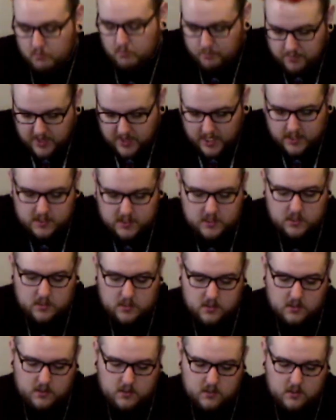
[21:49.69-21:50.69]
best
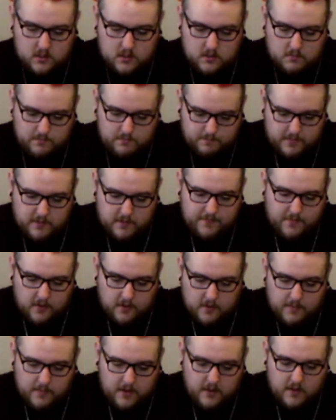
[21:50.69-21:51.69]

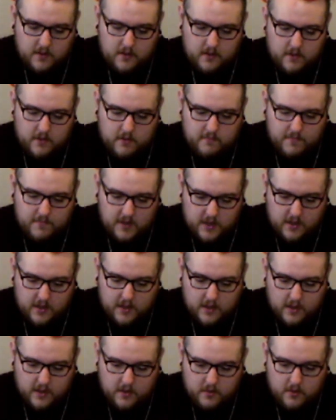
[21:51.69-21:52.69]
performing
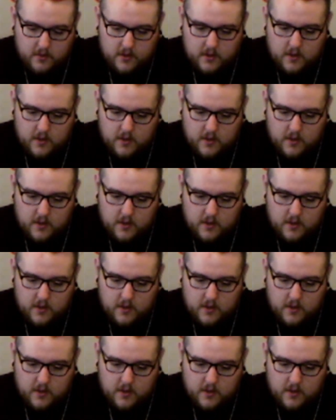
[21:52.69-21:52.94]
video,